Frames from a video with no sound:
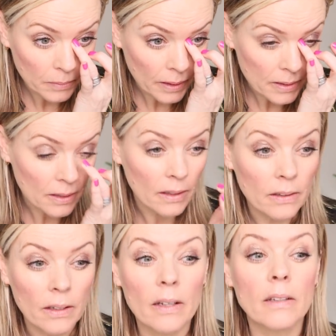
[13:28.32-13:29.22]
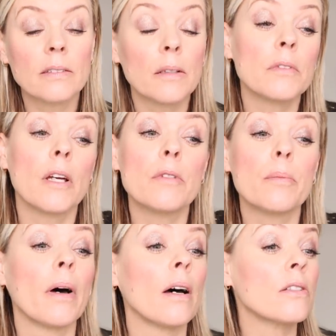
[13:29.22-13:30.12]
Place that in there. Sometimes the
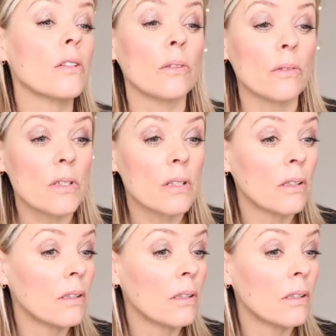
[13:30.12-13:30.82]
particles